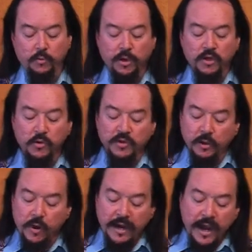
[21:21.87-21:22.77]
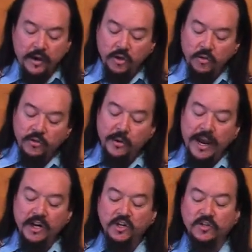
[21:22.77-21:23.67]
producing right attitudes,
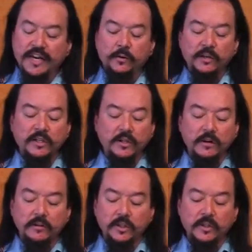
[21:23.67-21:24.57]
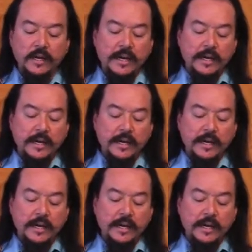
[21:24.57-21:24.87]
reactions, and results.